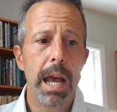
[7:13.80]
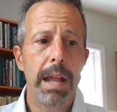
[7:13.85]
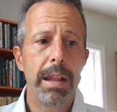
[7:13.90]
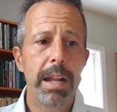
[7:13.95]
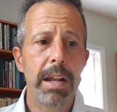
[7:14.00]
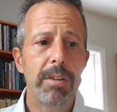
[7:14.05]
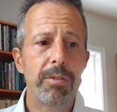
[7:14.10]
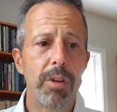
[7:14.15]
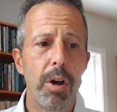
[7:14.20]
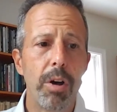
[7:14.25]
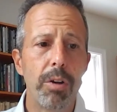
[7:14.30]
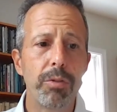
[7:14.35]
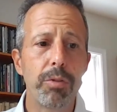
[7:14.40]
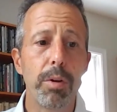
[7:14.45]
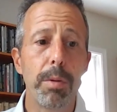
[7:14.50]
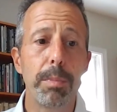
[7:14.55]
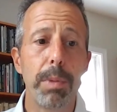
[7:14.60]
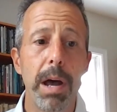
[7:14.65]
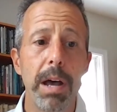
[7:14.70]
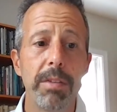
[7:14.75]
And there's
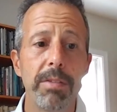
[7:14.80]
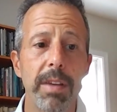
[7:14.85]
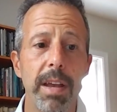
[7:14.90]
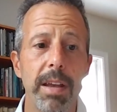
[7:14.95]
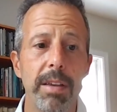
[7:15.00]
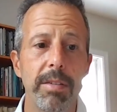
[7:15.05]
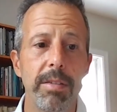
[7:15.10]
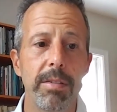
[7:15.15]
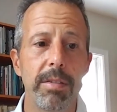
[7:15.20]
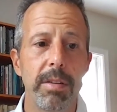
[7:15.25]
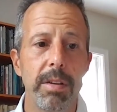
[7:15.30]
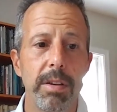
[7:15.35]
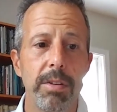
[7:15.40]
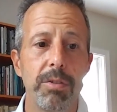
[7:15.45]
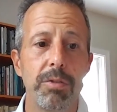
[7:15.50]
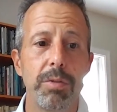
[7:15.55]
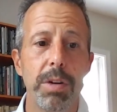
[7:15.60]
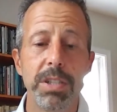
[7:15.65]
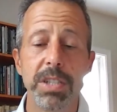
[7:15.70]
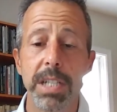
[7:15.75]
also a process
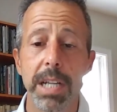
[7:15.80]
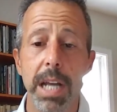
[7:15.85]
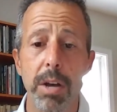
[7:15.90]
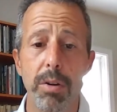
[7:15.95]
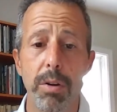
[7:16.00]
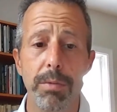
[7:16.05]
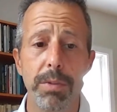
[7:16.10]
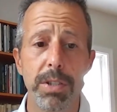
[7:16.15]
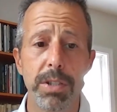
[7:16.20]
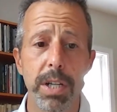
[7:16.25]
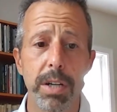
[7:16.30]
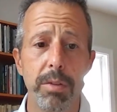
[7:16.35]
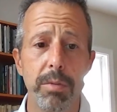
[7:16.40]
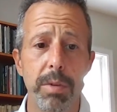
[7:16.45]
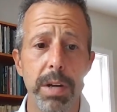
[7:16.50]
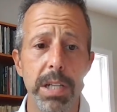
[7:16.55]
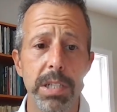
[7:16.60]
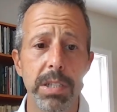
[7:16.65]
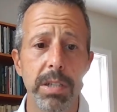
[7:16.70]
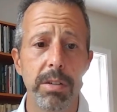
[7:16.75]
stretching out over
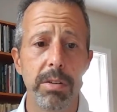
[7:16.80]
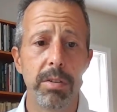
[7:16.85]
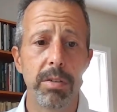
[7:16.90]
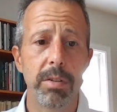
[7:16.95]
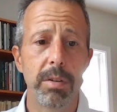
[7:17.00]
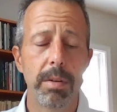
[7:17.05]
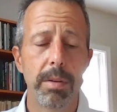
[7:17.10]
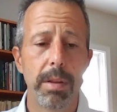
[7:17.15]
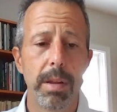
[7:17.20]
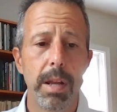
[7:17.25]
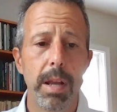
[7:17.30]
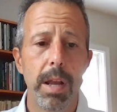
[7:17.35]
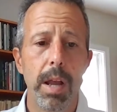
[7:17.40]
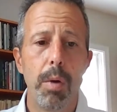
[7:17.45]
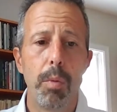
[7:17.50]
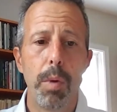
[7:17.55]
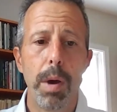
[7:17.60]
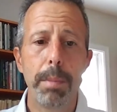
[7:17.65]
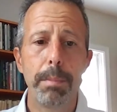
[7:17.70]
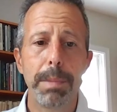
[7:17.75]
generations.
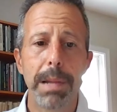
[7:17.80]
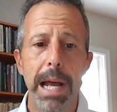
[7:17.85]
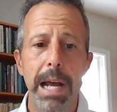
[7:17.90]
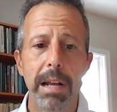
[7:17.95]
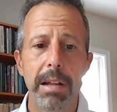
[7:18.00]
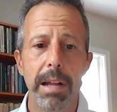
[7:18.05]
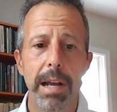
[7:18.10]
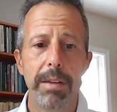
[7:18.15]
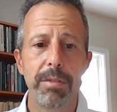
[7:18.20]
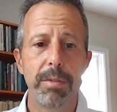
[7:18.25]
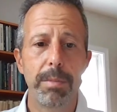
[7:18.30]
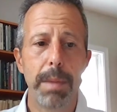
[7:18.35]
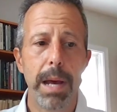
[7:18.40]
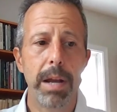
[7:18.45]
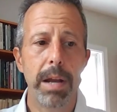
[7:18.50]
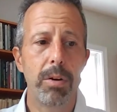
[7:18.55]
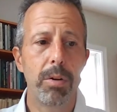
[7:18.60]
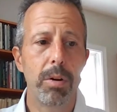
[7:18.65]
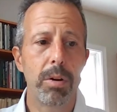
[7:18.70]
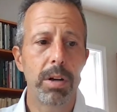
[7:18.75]
One Black Lives
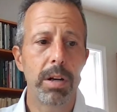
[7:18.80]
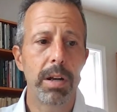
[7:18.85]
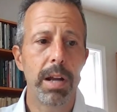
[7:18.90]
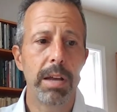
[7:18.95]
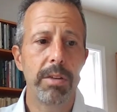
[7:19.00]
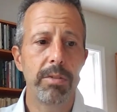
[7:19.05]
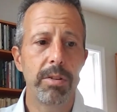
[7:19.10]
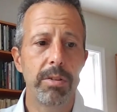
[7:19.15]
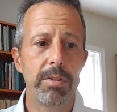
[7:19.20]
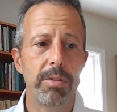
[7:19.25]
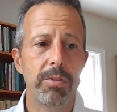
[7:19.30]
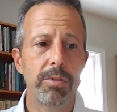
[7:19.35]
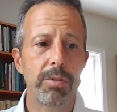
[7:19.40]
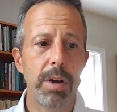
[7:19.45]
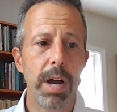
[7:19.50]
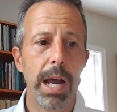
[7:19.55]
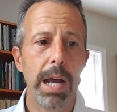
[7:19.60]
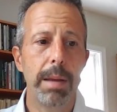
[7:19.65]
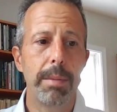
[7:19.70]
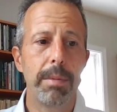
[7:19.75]
Matter organizer
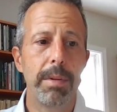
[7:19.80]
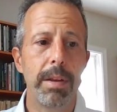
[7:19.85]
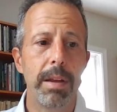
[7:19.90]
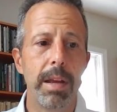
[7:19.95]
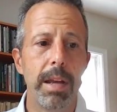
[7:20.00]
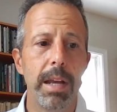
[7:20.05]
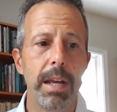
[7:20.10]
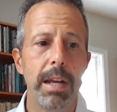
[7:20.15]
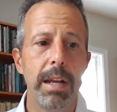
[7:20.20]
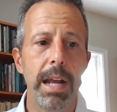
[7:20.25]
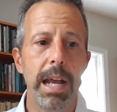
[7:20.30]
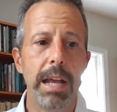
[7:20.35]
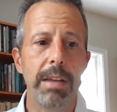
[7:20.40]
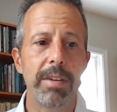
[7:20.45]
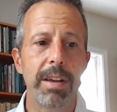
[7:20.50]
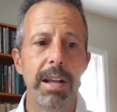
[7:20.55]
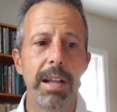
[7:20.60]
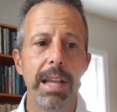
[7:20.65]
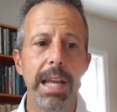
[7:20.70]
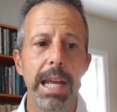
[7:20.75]
described it as
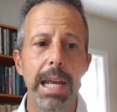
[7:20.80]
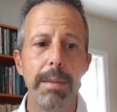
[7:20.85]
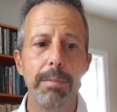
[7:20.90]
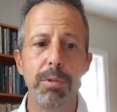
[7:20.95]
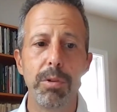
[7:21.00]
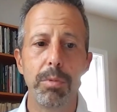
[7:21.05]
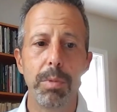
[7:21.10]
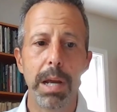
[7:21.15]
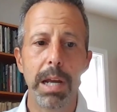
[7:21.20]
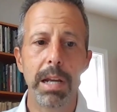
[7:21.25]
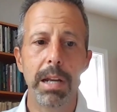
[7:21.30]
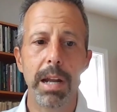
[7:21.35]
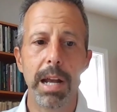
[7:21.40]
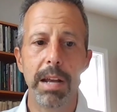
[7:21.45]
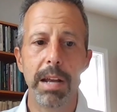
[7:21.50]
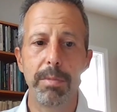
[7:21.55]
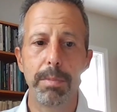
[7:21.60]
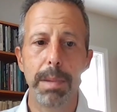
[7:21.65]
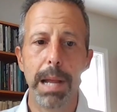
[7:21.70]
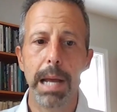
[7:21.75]
a claim to
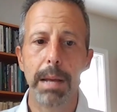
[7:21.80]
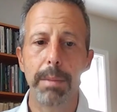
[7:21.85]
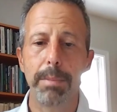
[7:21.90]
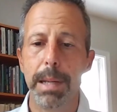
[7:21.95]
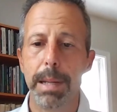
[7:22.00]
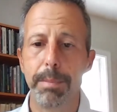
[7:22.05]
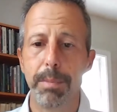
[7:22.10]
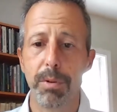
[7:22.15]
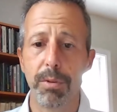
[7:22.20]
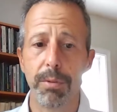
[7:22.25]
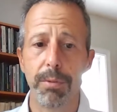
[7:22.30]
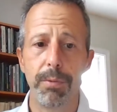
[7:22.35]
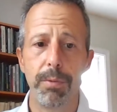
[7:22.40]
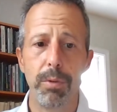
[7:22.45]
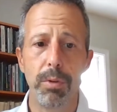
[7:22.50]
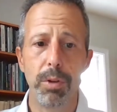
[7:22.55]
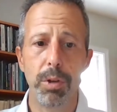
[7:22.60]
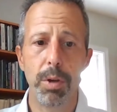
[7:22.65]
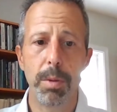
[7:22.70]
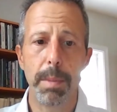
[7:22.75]
recognize Black people's
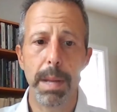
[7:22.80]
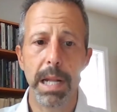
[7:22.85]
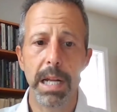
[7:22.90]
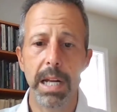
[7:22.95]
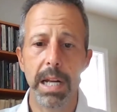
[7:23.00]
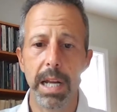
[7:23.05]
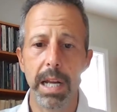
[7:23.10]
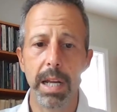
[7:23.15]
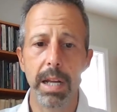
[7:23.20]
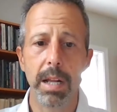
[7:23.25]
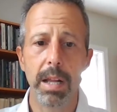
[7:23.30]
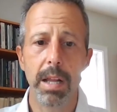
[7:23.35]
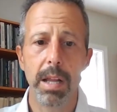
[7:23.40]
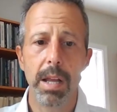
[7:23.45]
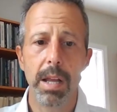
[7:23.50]
full humanity,